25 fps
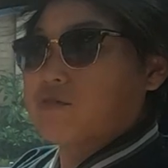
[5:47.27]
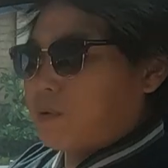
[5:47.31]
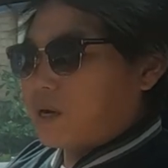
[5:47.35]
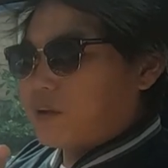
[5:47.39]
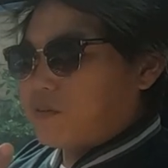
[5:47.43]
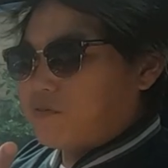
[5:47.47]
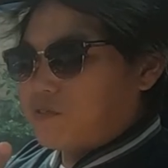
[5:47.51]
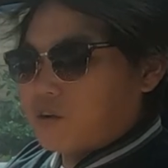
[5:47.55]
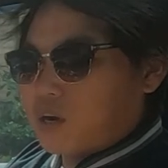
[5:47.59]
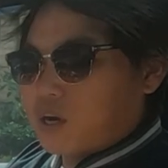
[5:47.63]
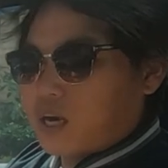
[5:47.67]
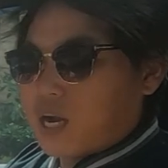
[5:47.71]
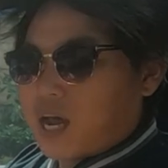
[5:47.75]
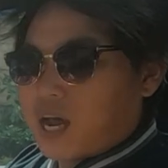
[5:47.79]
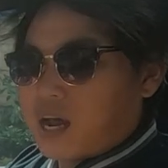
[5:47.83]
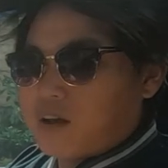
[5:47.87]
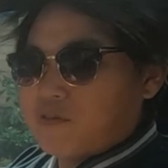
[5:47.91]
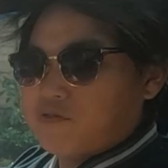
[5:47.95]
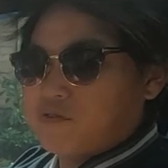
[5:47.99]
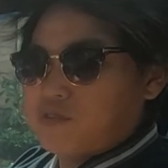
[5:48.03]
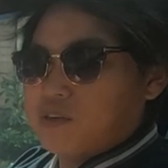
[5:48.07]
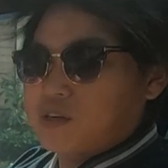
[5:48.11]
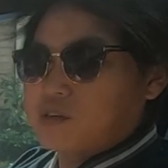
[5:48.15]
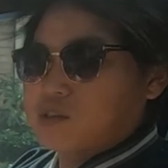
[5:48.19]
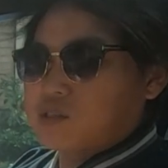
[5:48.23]
But if your car
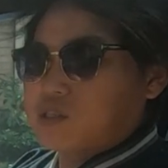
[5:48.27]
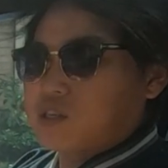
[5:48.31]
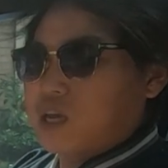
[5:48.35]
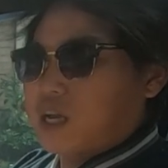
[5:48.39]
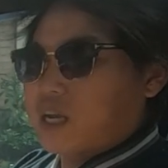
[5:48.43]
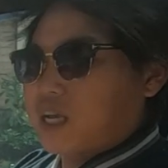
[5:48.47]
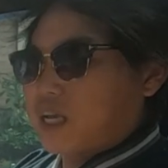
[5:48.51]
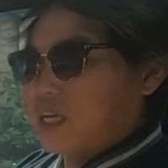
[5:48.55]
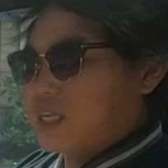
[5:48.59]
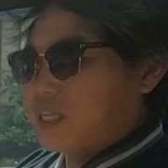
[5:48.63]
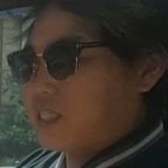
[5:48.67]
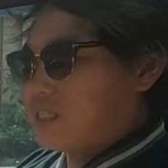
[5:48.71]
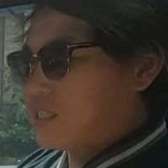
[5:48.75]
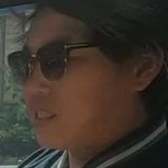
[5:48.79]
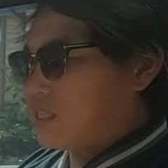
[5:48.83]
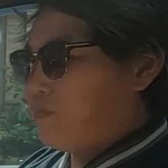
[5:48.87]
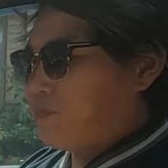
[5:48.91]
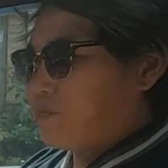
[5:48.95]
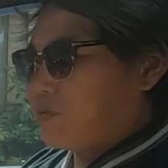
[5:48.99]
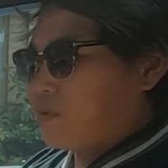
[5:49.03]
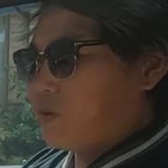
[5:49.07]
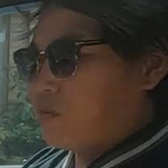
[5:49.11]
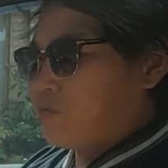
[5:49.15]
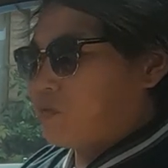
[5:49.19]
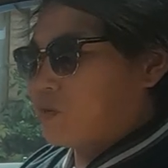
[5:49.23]
feels like it's
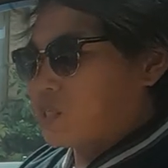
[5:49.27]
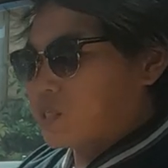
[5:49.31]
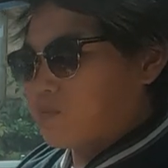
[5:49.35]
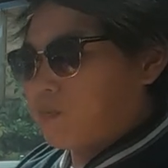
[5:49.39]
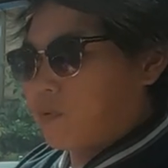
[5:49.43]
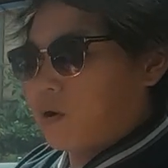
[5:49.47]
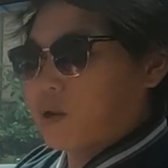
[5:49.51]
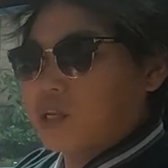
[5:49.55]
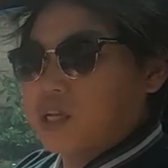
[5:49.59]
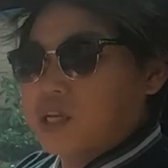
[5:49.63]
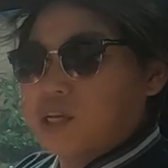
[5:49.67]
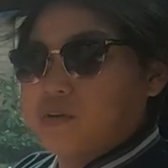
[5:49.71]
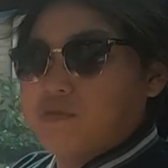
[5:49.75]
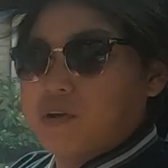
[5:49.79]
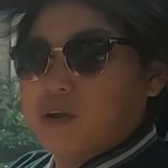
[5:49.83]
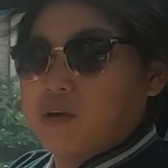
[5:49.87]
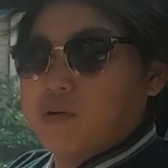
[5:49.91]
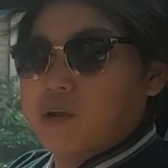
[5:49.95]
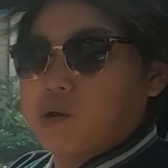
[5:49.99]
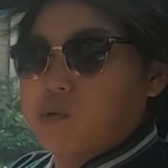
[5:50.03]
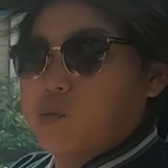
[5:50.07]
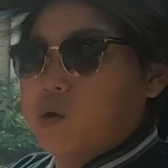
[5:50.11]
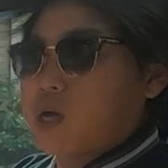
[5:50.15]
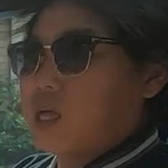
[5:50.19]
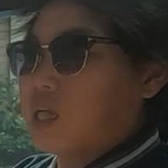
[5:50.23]
responding
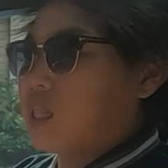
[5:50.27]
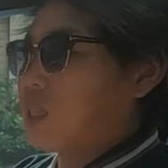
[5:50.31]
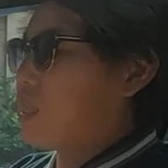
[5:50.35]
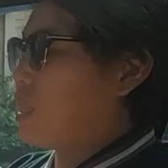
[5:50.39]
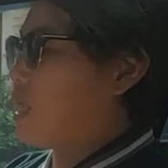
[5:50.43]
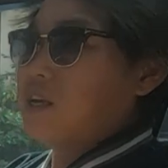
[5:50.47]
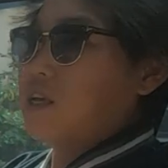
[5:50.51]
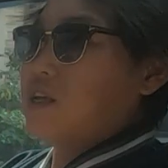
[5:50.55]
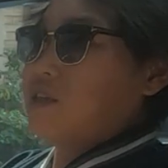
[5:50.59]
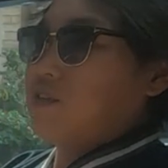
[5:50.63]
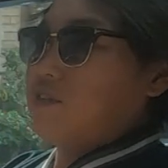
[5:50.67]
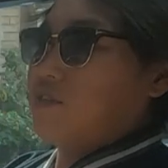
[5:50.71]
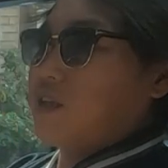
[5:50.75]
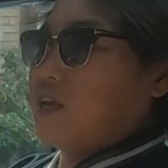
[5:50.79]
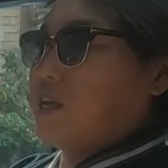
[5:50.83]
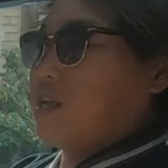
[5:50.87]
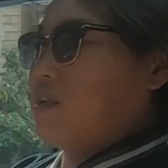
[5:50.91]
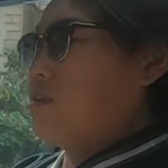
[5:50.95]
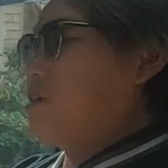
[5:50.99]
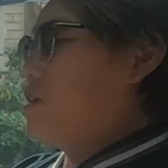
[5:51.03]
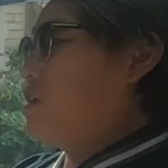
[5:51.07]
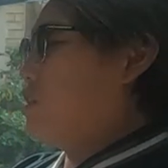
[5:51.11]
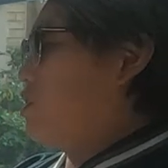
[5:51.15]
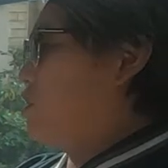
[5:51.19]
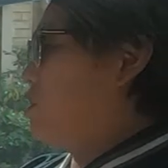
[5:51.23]
very well,
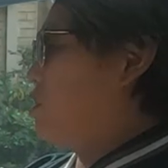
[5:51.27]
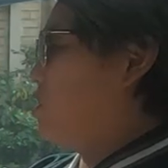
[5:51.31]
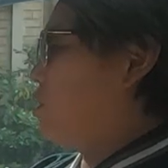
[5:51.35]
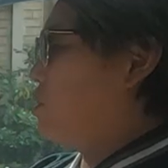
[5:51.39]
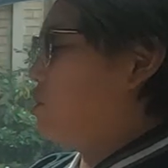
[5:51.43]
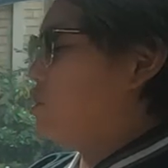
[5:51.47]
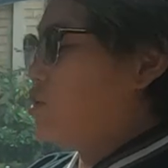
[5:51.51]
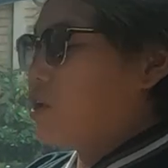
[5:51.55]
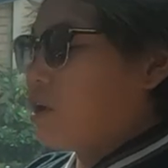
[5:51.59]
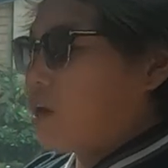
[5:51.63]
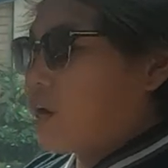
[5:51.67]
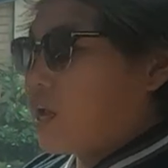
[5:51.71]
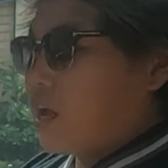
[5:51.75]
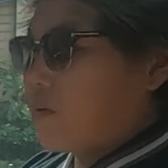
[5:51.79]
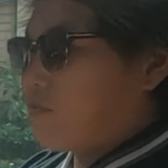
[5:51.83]
then you know you don't